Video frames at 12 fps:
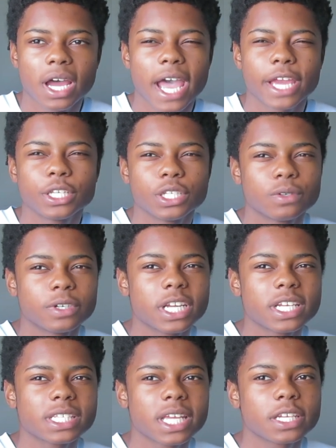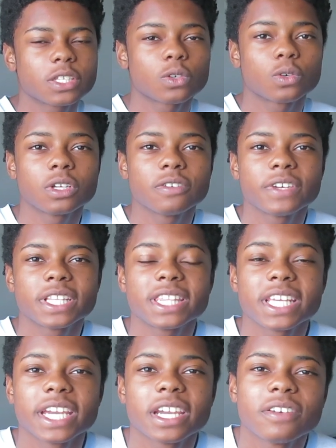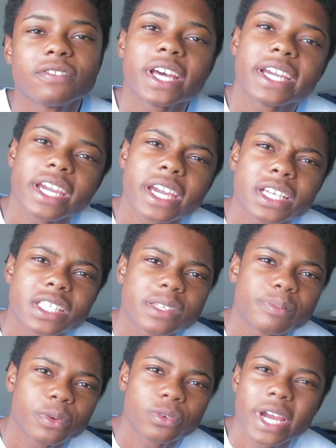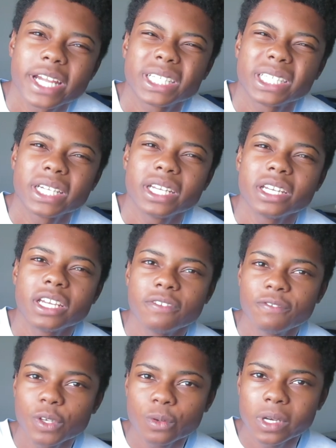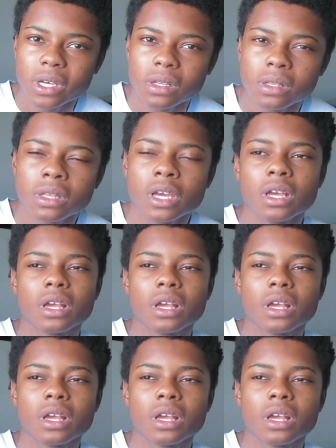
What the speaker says: I do it as like sort of a thing of like expression, if you will.